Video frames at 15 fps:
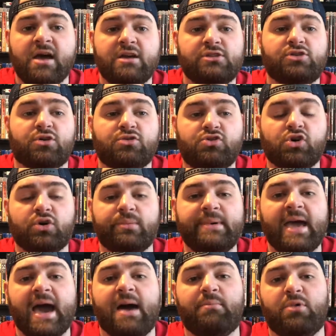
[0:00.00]
So Dolby
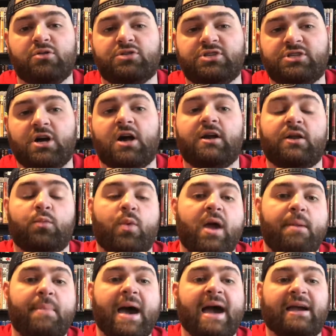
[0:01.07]
Atmos started
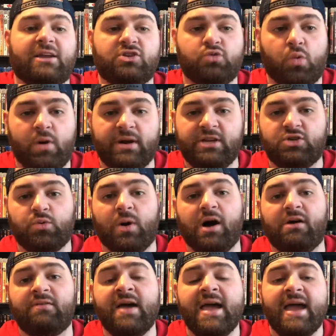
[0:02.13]
way back in twenty
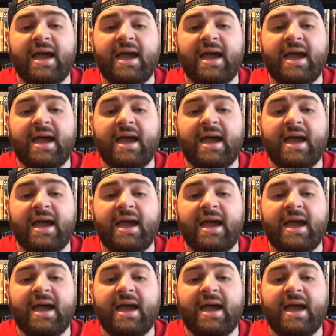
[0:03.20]
twelve,